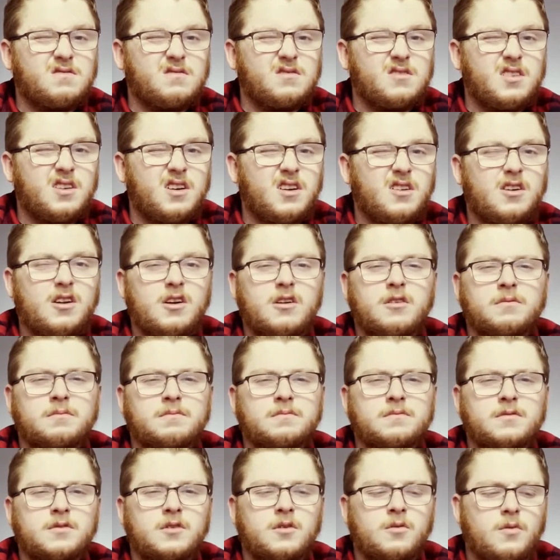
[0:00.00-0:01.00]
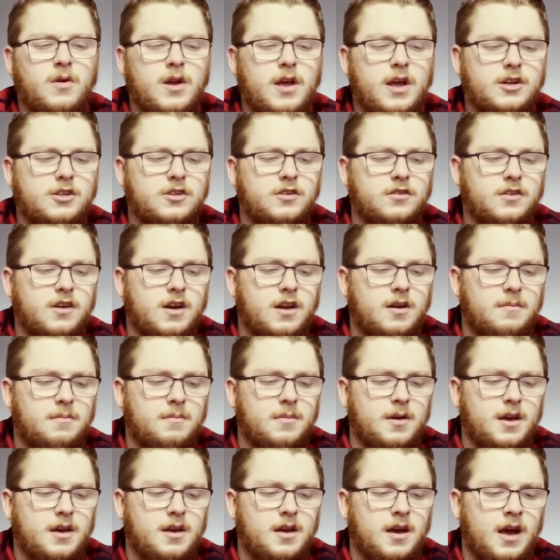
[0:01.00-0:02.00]
I don't know. The ranch is kind of
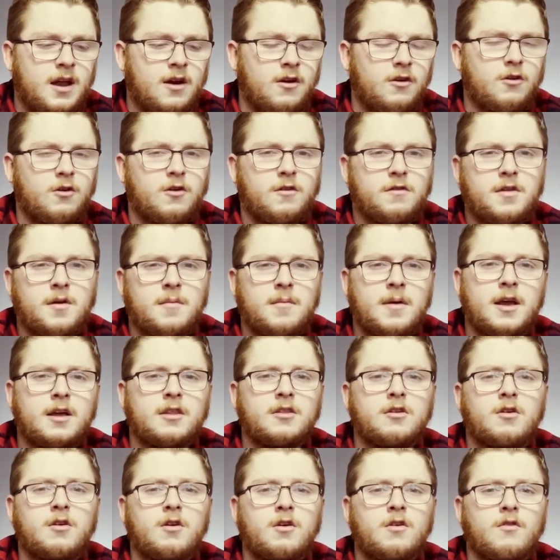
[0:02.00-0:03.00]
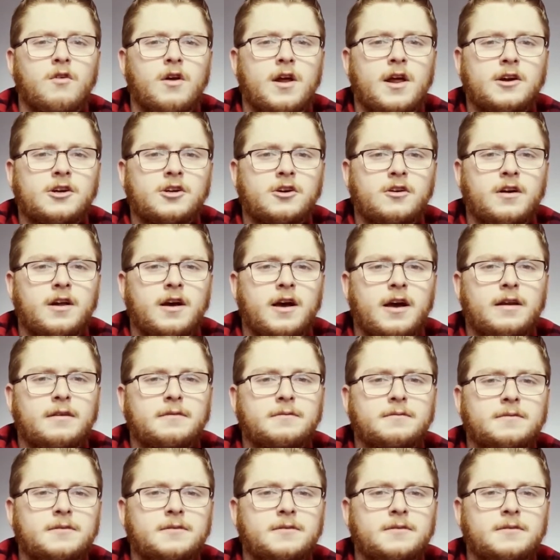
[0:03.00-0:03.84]
meh. I don't know if they make their own ranch or not.